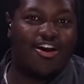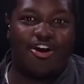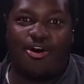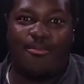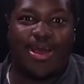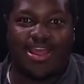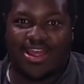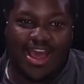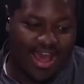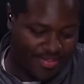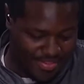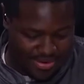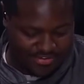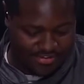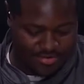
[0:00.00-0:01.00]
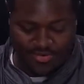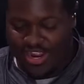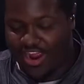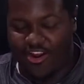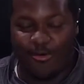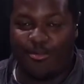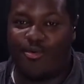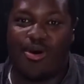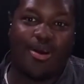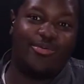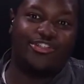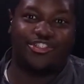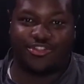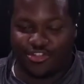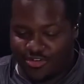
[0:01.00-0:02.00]
oh my God, that's so terrible. Why
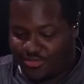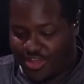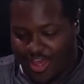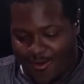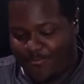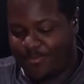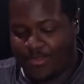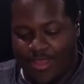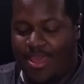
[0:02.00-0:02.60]
would you do that?